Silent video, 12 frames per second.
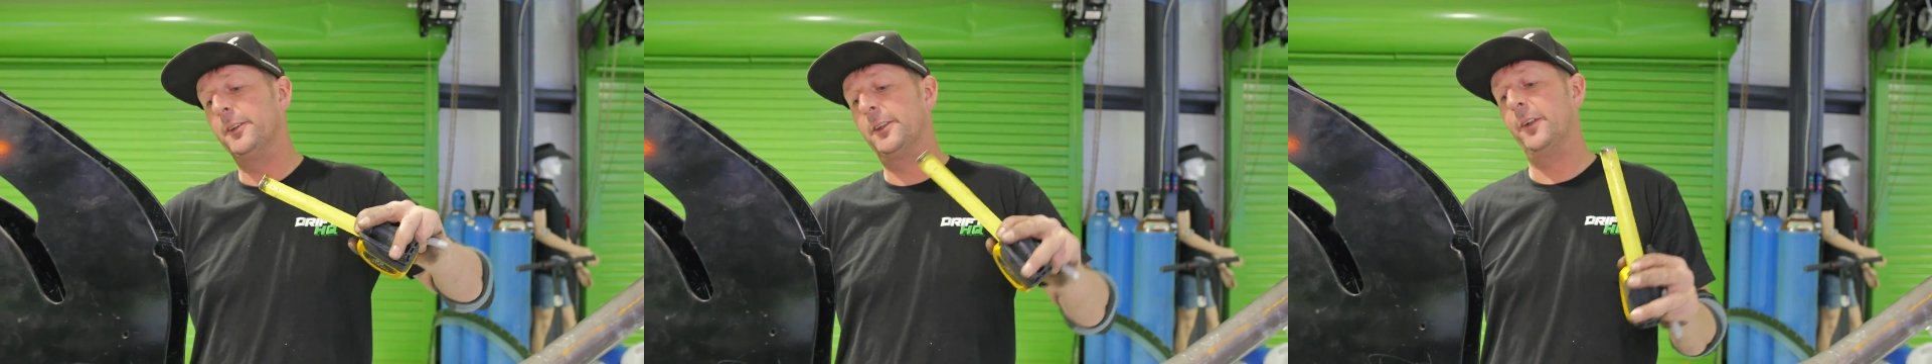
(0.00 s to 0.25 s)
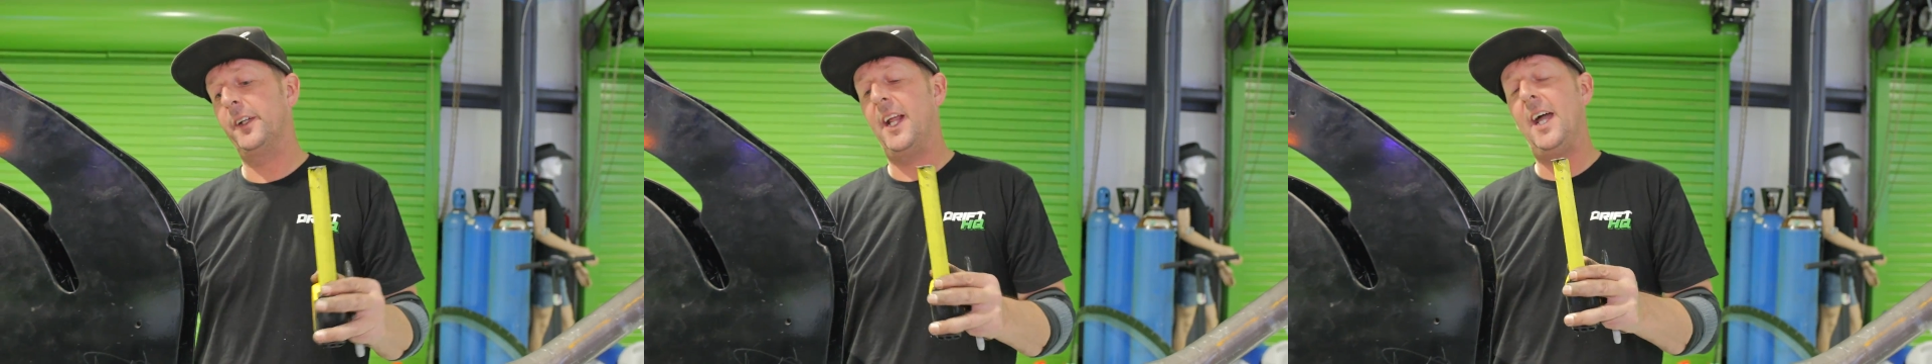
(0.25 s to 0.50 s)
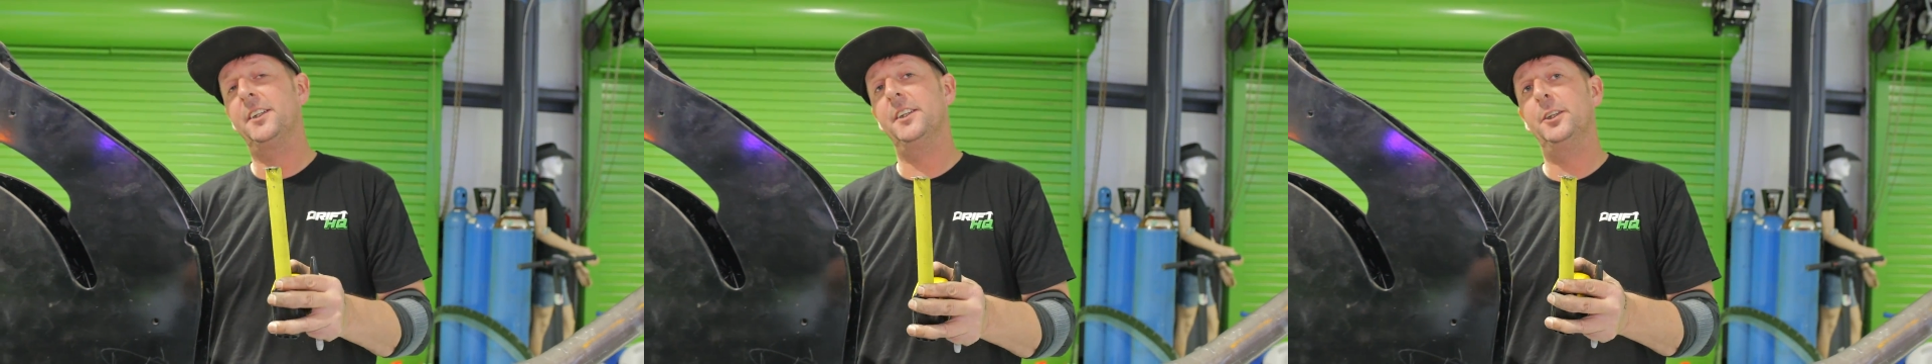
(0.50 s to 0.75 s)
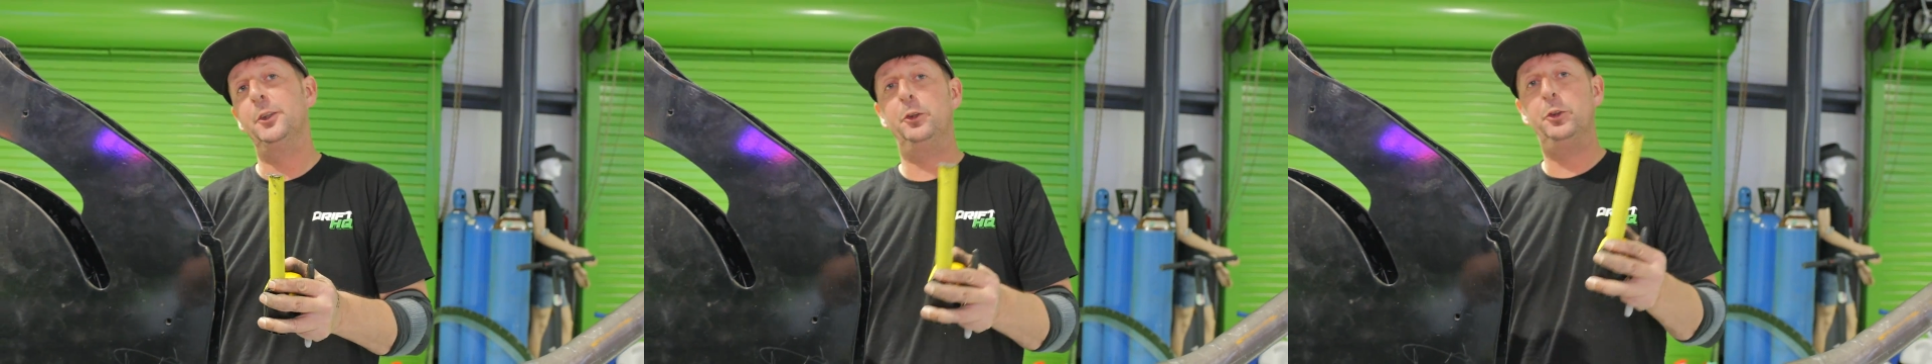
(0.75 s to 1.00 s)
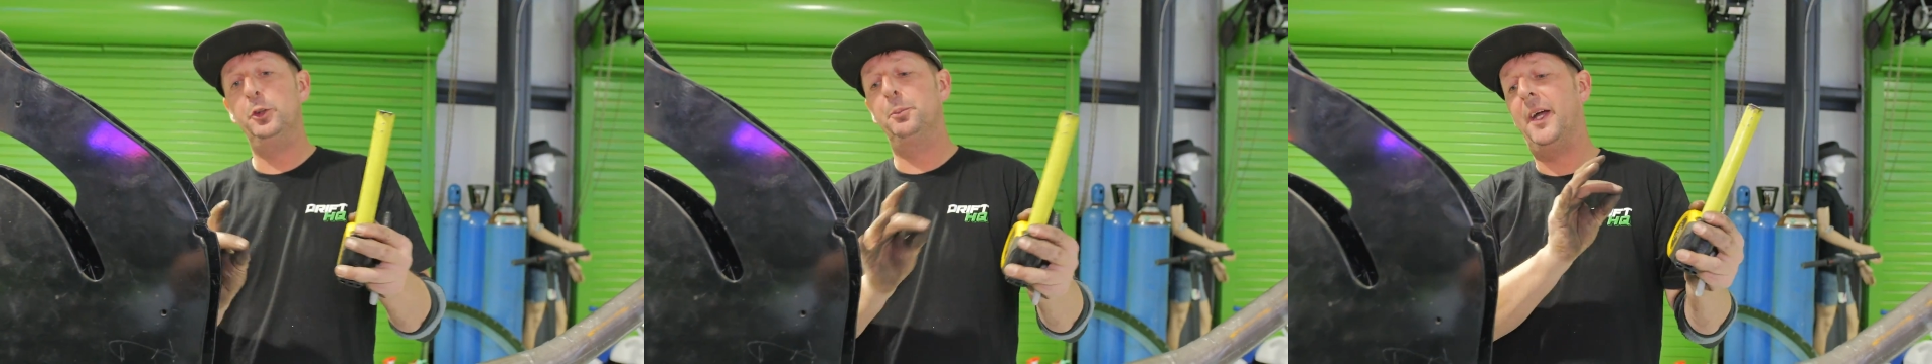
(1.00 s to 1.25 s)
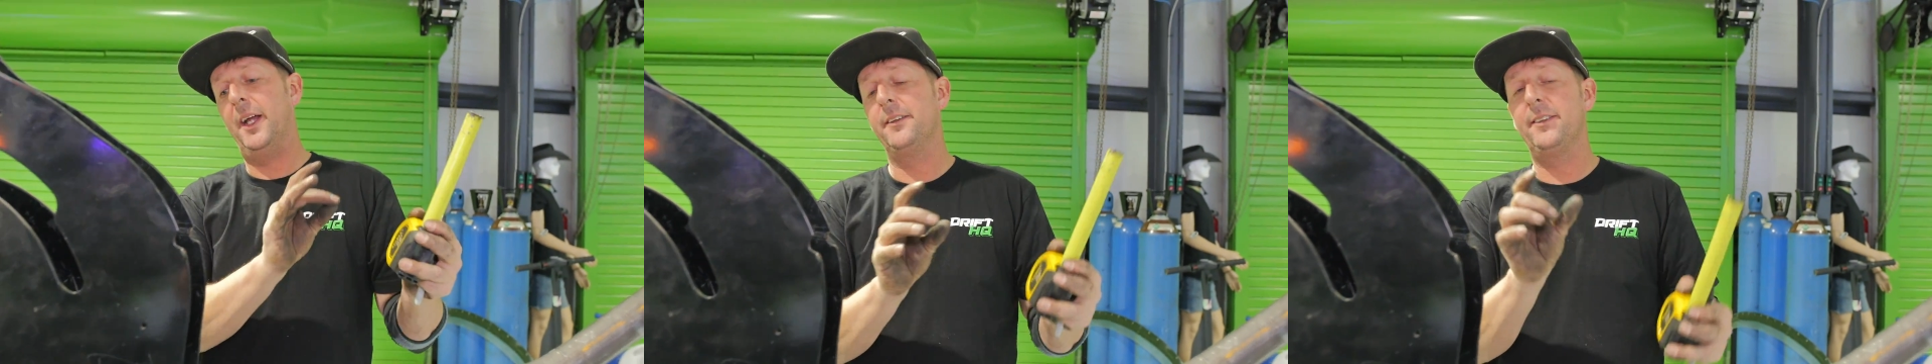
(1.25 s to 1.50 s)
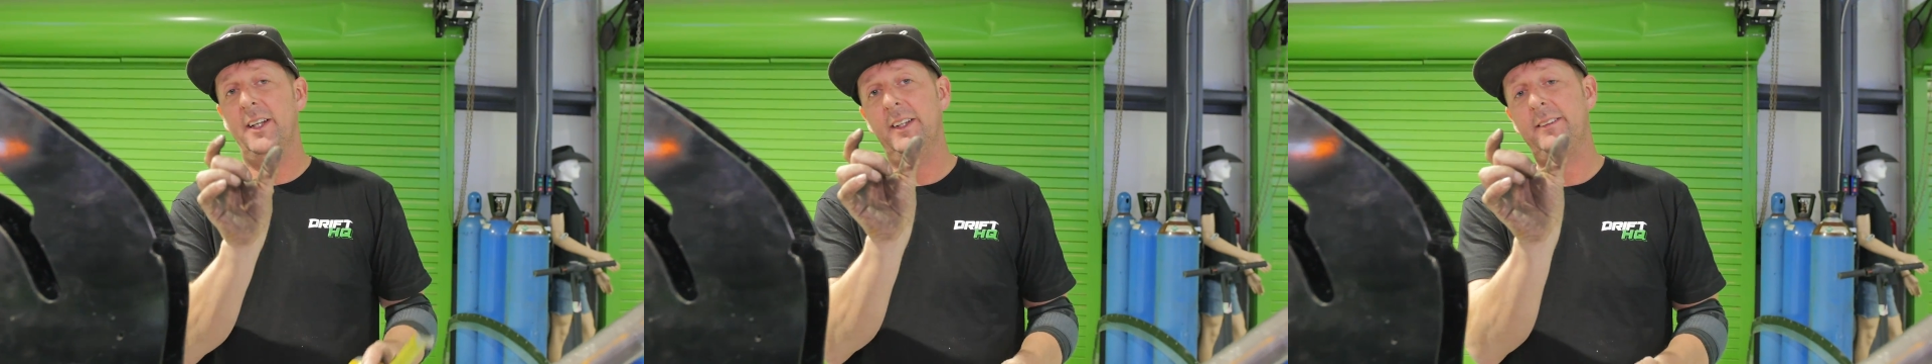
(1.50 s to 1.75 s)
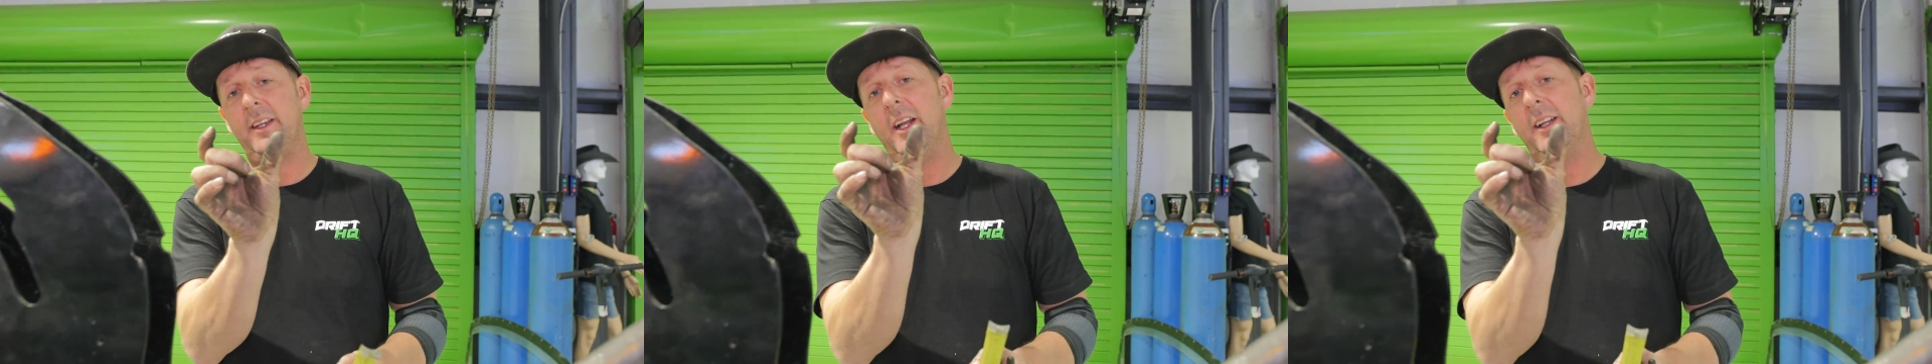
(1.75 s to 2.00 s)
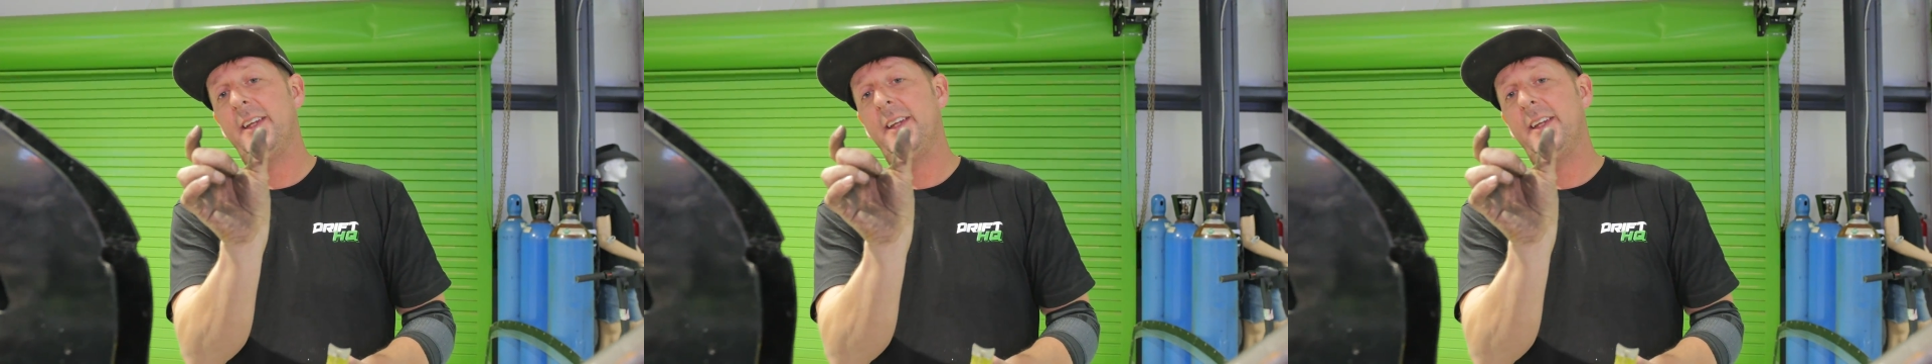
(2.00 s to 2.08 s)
So it could actually do 2 bends in a